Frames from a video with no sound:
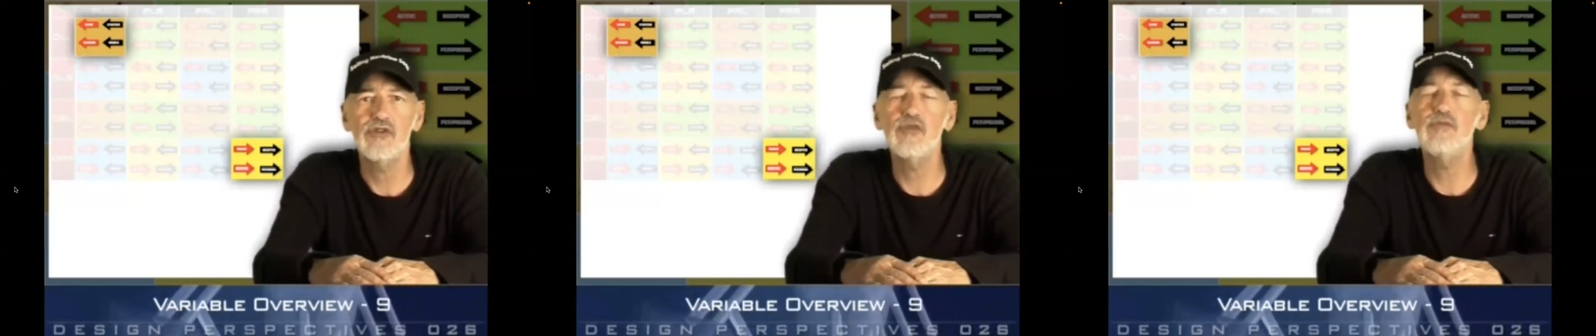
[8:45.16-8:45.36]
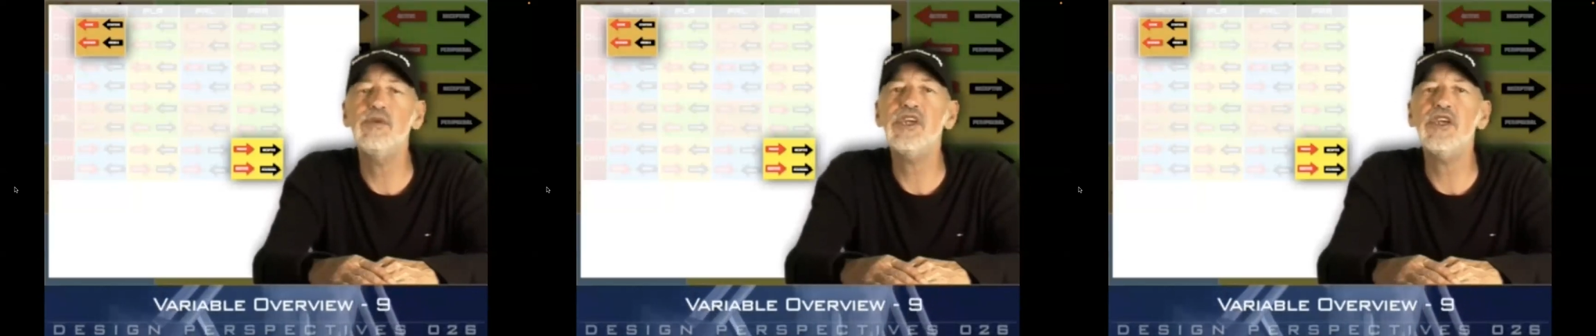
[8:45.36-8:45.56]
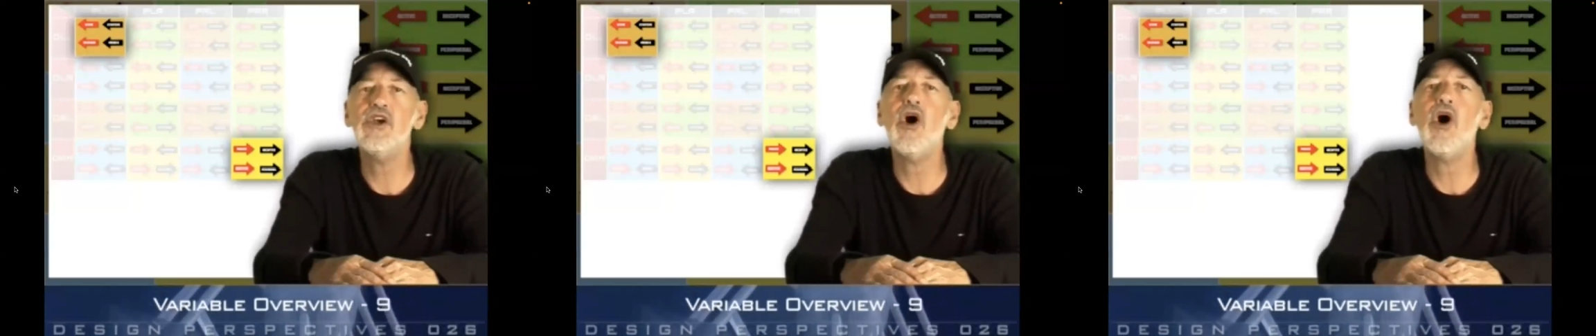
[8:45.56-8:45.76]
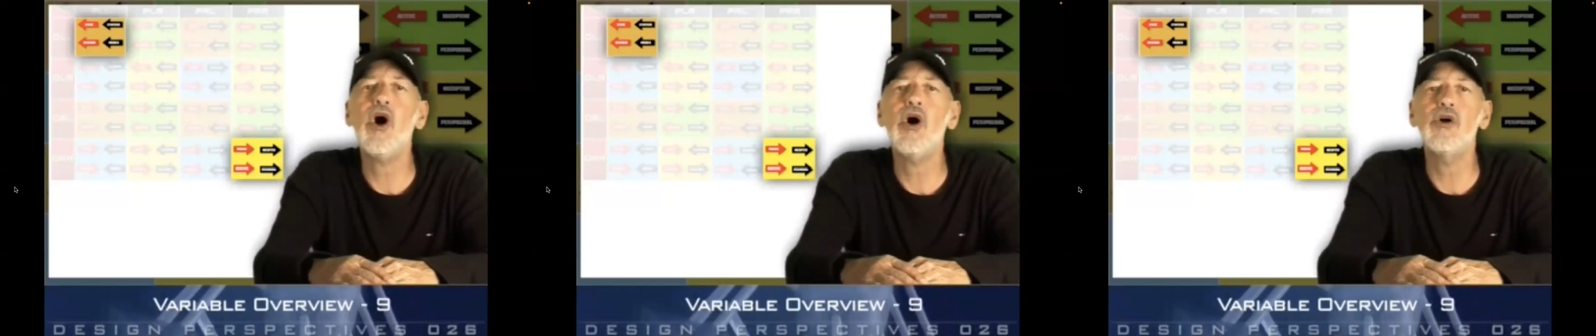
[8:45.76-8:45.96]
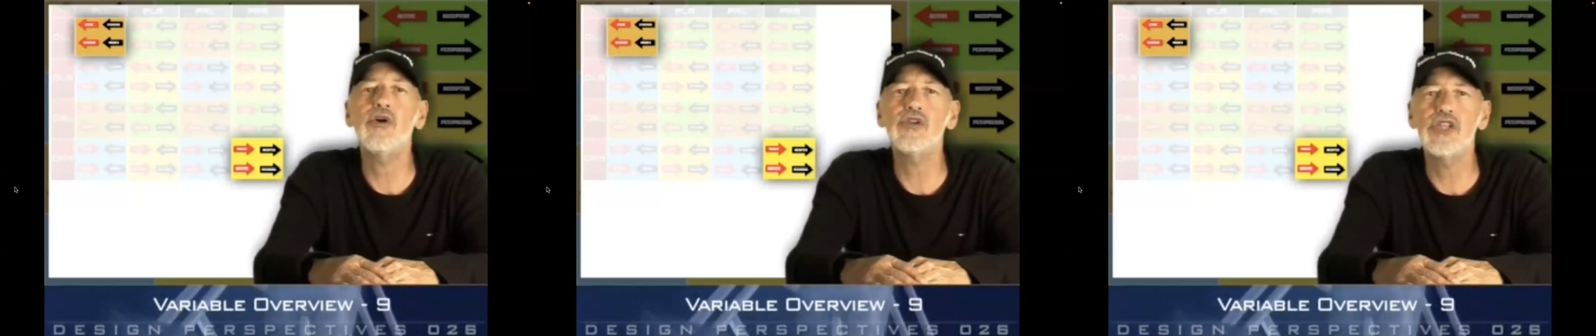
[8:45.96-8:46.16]
To be
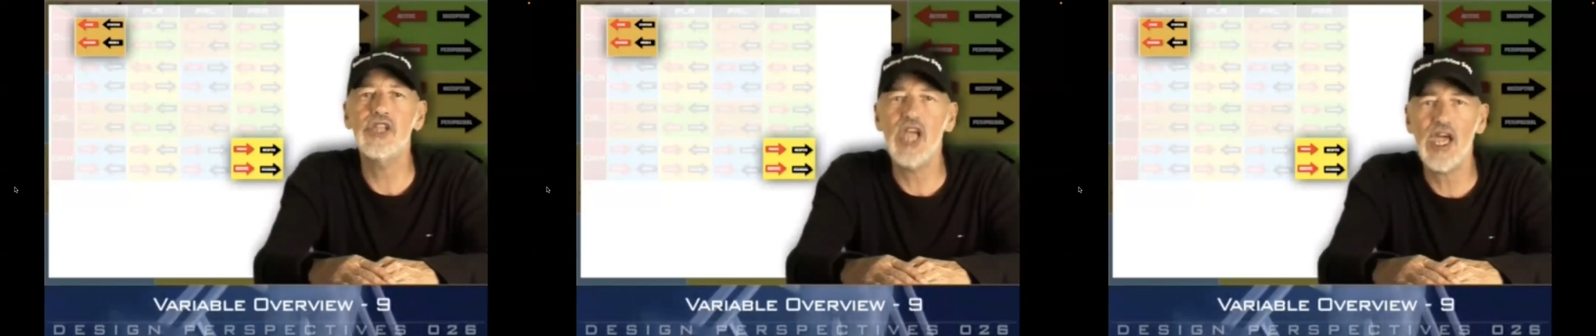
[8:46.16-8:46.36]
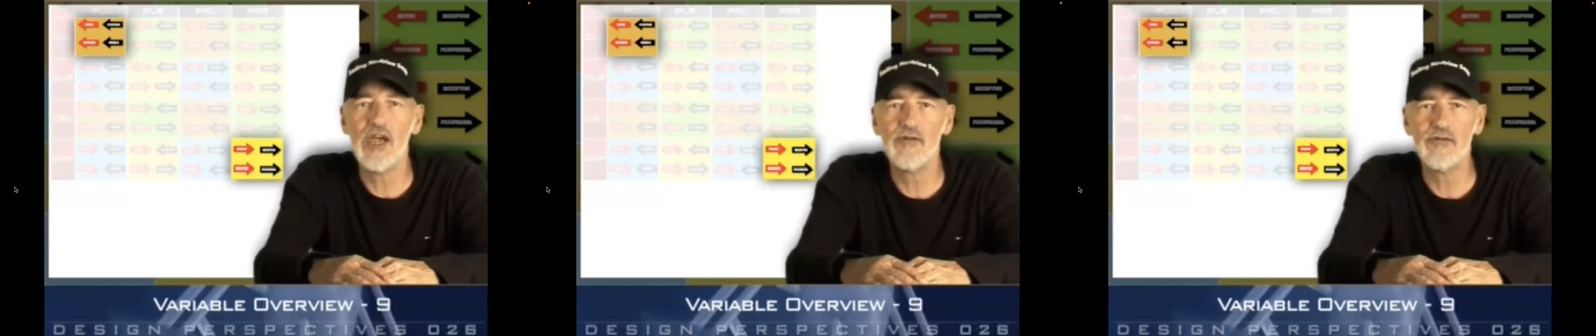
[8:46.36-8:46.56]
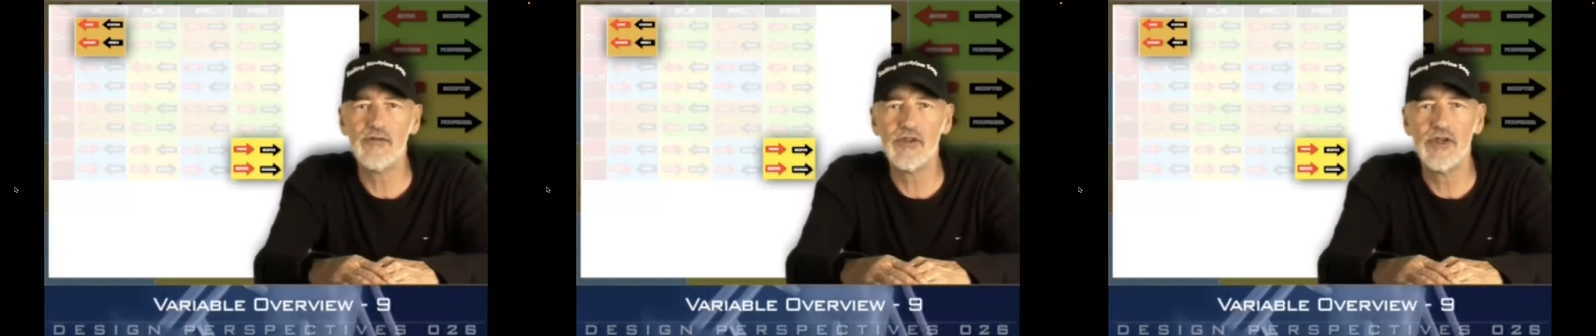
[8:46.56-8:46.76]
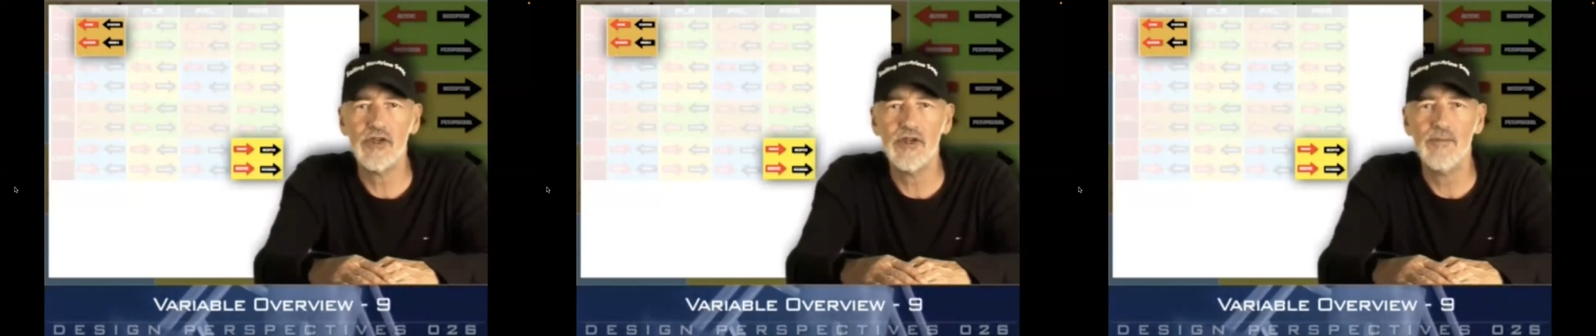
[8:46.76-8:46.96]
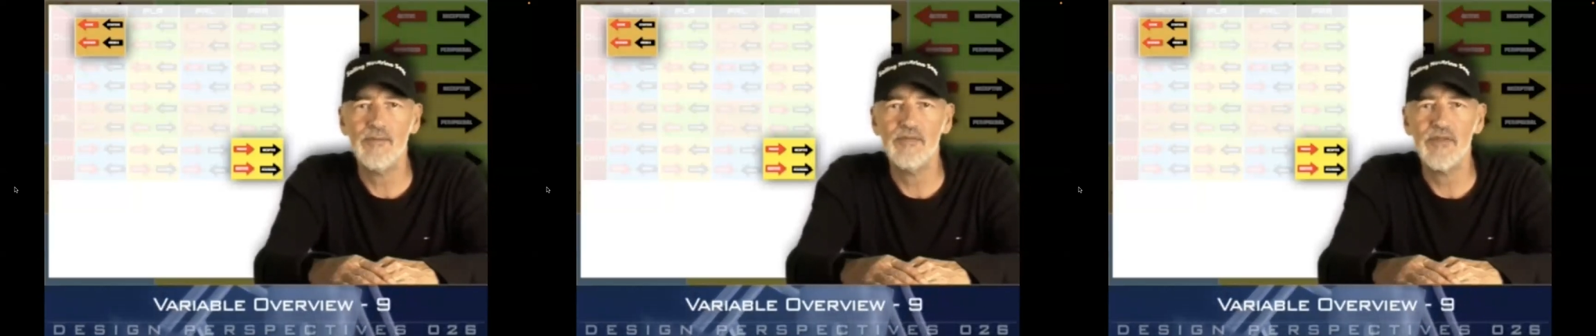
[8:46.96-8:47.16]
all left
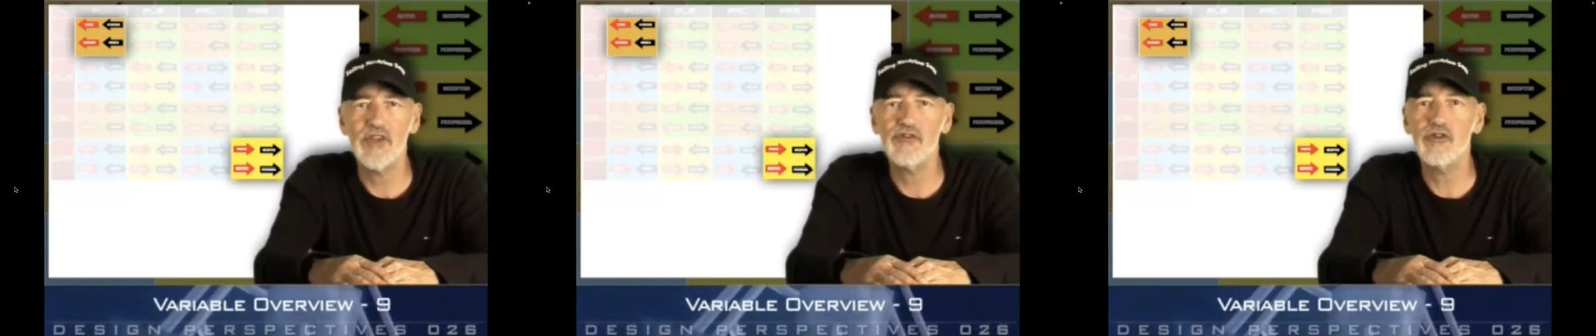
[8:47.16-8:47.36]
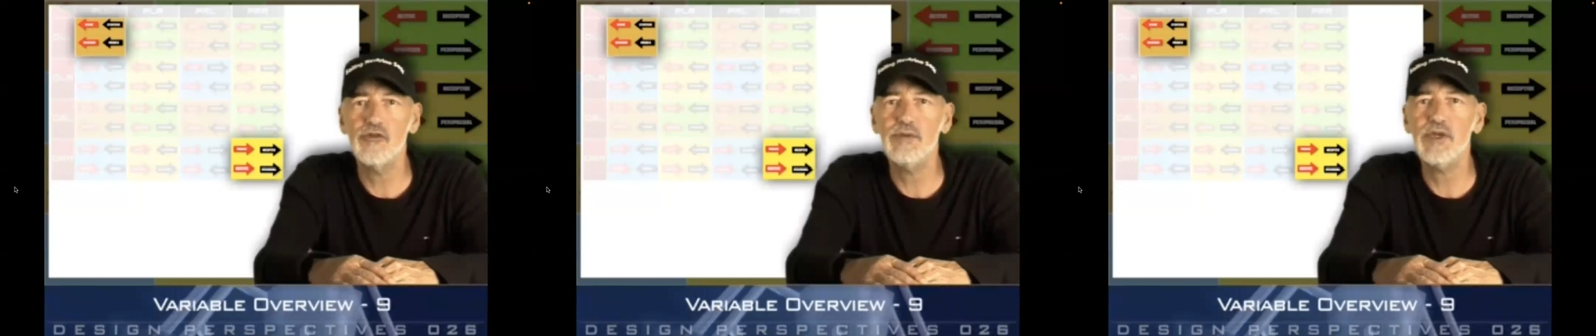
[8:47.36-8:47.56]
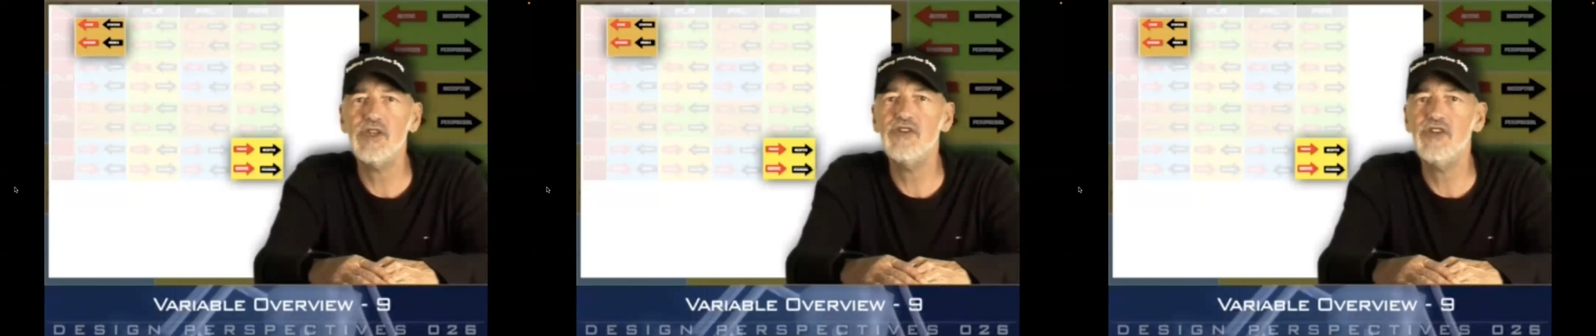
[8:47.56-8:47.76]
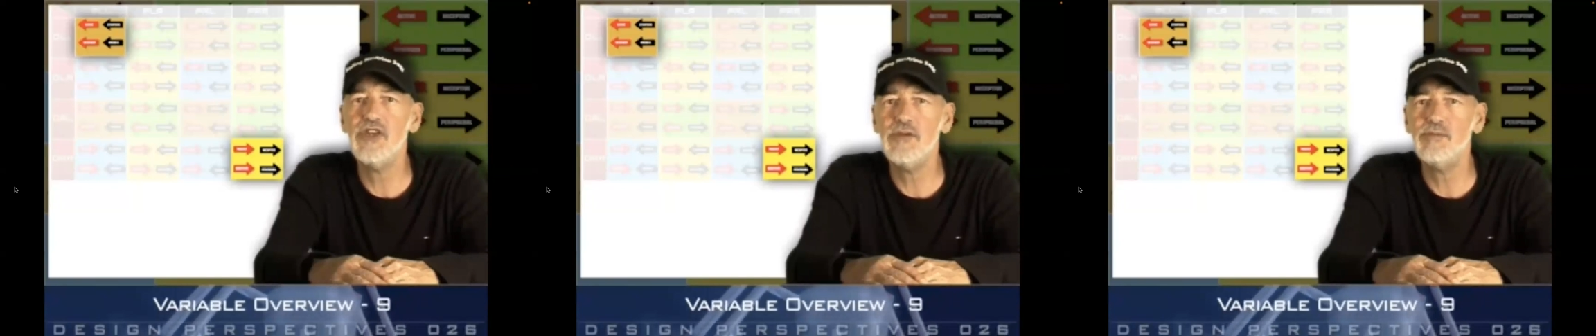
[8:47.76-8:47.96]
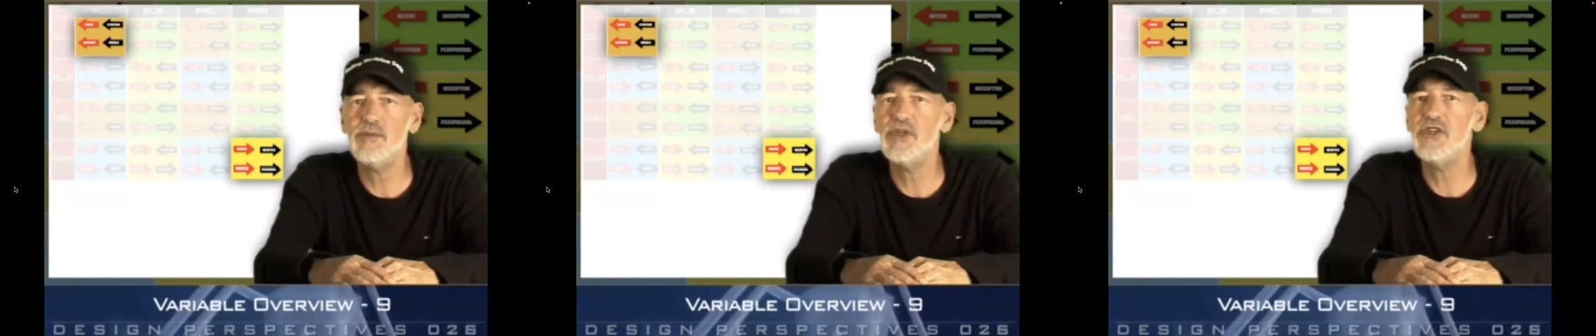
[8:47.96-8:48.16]
is to be
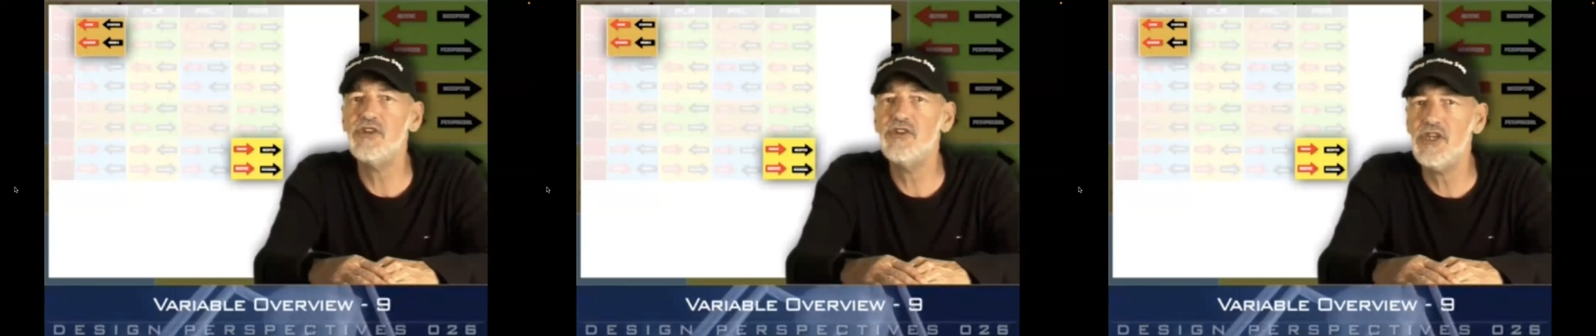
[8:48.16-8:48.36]
deeply,